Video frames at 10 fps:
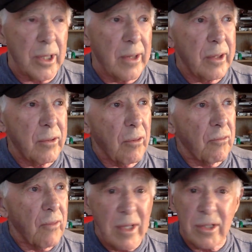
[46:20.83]
I think you're
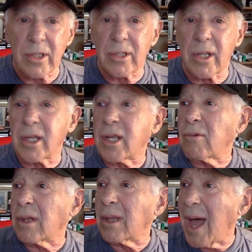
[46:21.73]
a racist. I think you're
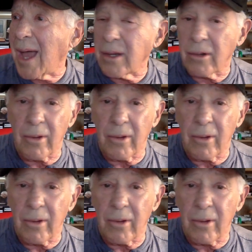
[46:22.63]
a liar.